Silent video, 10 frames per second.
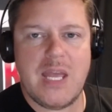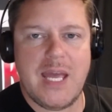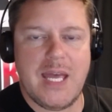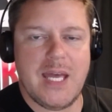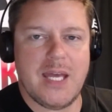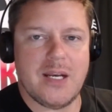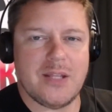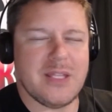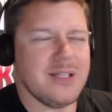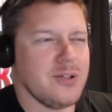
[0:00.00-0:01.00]
And
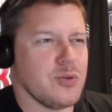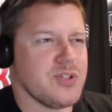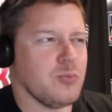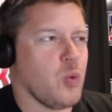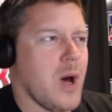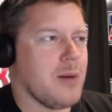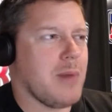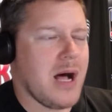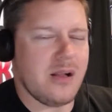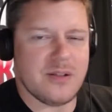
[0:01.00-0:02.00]
I think there was some
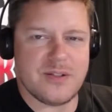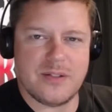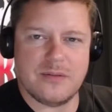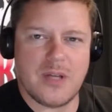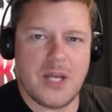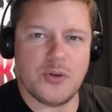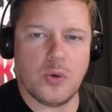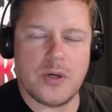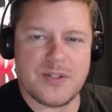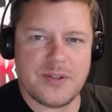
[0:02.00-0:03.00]
Guatemalans and
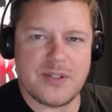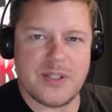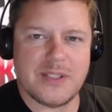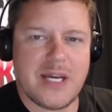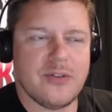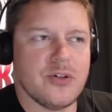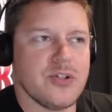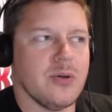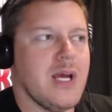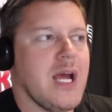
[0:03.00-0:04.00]
Hondurans and things like that in there
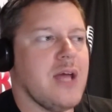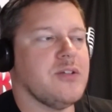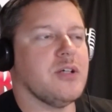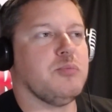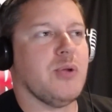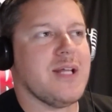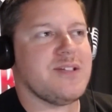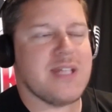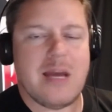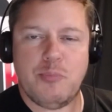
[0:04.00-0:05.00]
too. And they took
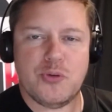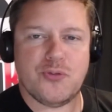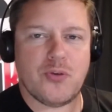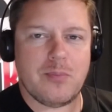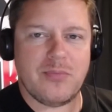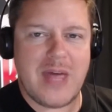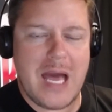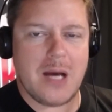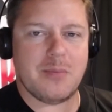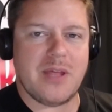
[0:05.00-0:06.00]
blood samples from
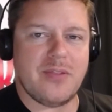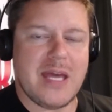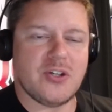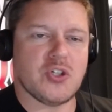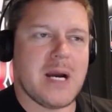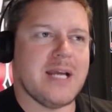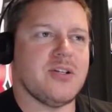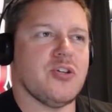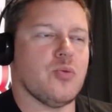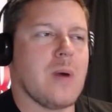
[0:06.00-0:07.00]
them and then
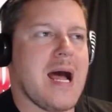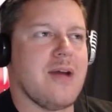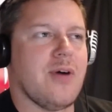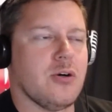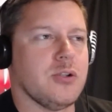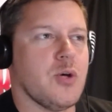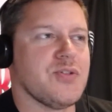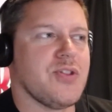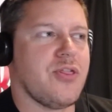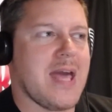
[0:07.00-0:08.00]
tried to derive how
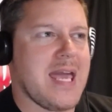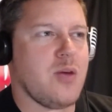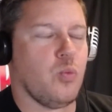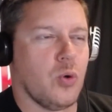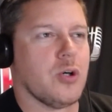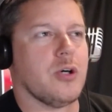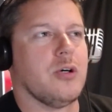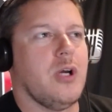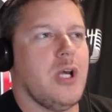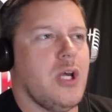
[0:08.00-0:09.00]
close they
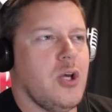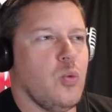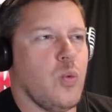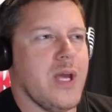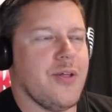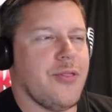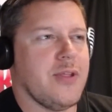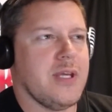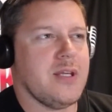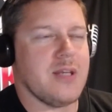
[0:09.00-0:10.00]
were with
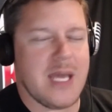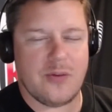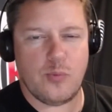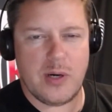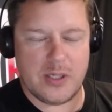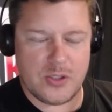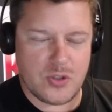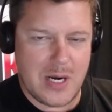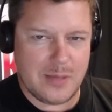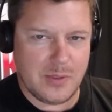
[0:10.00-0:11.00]
the Native American
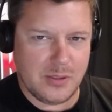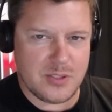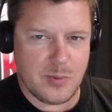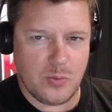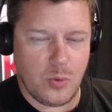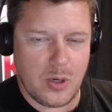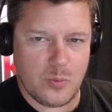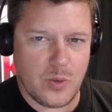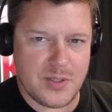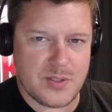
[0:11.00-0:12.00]
tribe that Elizabeth
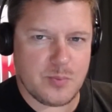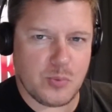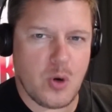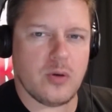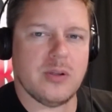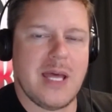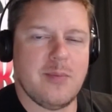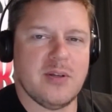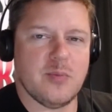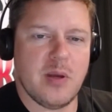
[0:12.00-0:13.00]
Warren was
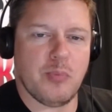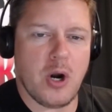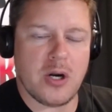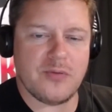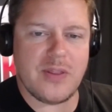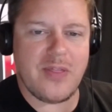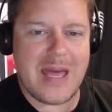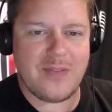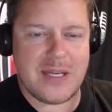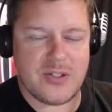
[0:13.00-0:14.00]
proclaiming to be a part of. And
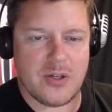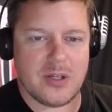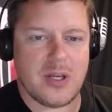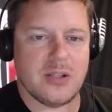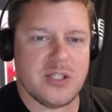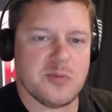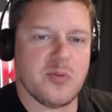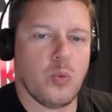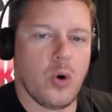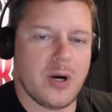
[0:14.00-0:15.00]
then they took
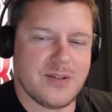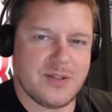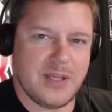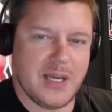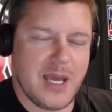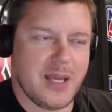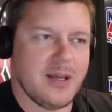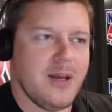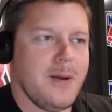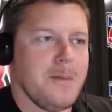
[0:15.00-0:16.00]
Elizabeth Warren's
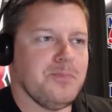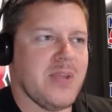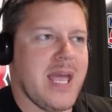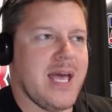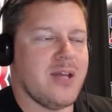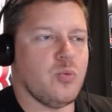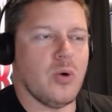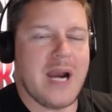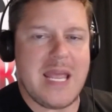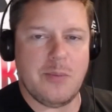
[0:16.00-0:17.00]
DNA and
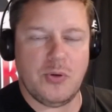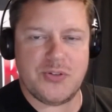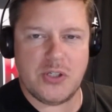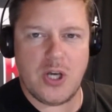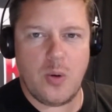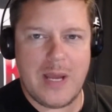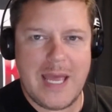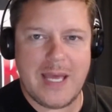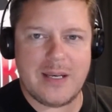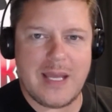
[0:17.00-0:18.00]
were able to go
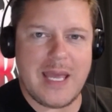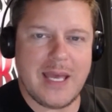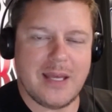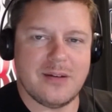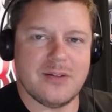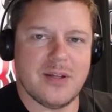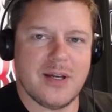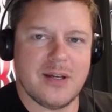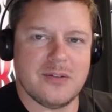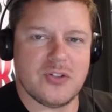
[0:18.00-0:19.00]
ahead and
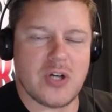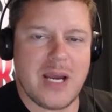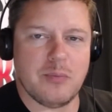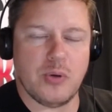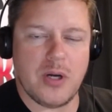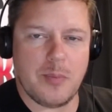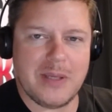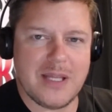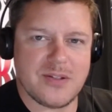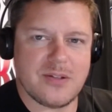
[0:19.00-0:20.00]
uh, try and put it up
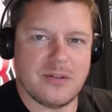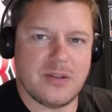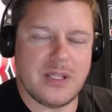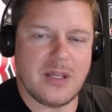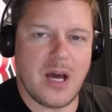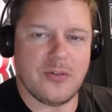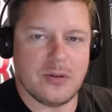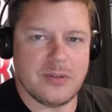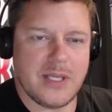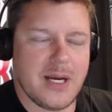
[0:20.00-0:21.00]
against the
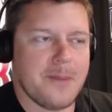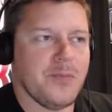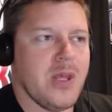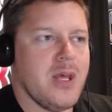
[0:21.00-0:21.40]
other DNA.